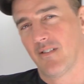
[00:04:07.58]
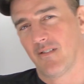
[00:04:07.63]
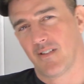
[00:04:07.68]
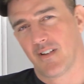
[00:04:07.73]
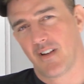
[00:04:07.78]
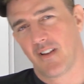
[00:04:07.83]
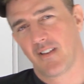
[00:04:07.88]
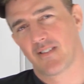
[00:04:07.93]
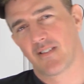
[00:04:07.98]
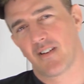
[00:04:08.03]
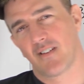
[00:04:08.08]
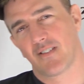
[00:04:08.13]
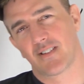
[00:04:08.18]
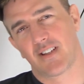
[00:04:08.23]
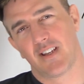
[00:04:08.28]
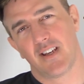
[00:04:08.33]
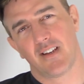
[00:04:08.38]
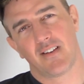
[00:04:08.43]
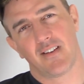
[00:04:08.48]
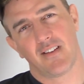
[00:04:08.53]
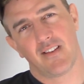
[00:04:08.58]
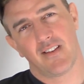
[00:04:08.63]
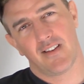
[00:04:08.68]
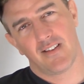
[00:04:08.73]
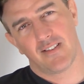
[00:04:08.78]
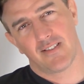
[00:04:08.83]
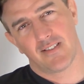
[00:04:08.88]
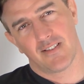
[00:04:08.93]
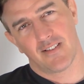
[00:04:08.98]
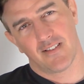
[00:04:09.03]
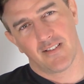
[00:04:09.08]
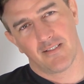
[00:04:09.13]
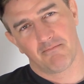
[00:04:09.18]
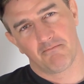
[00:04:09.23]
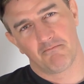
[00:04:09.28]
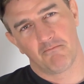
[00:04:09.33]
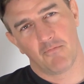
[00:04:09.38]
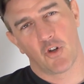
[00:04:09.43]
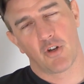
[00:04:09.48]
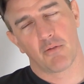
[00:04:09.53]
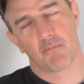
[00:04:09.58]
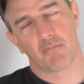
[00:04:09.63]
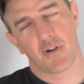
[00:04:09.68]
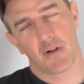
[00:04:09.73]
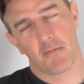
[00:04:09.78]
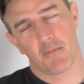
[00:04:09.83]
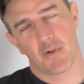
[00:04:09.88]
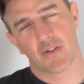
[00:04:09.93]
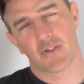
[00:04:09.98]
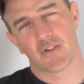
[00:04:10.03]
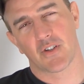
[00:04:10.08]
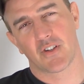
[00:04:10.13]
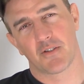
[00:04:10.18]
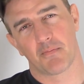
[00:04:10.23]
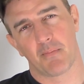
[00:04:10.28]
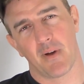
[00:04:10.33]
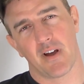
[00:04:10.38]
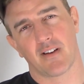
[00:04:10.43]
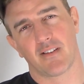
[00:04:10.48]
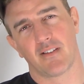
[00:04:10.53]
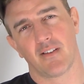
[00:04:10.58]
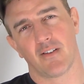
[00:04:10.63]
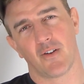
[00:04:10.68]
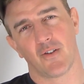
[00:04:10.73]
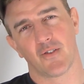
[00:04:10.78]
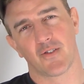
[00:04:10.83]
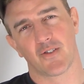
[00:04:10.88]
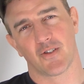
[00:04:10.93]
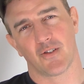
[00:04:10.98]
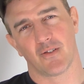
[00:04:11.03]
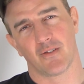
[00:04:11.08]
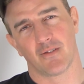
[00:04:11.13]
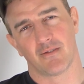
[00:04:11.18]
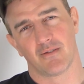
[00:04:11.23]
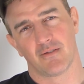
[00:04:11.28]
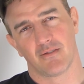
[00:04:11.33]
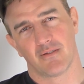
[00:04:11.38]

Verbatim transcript: When it starts getting to this, you can pretty much expect to also